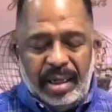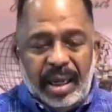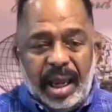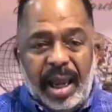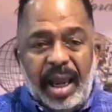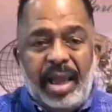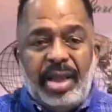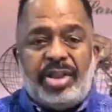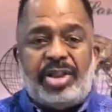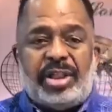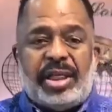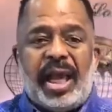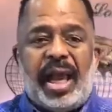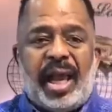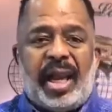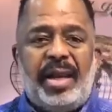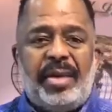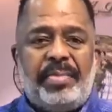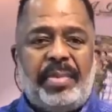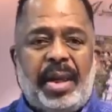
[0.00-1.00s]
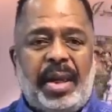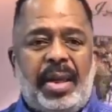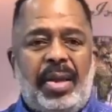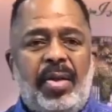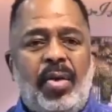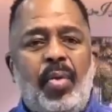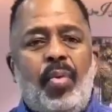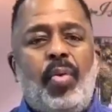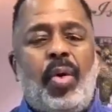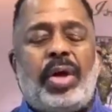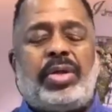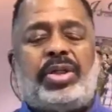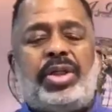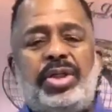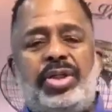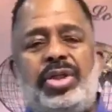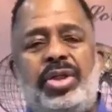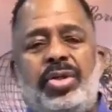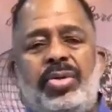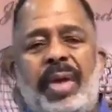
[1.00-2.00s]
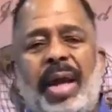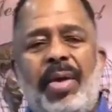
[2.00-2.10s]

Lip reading: He's telling me what to do.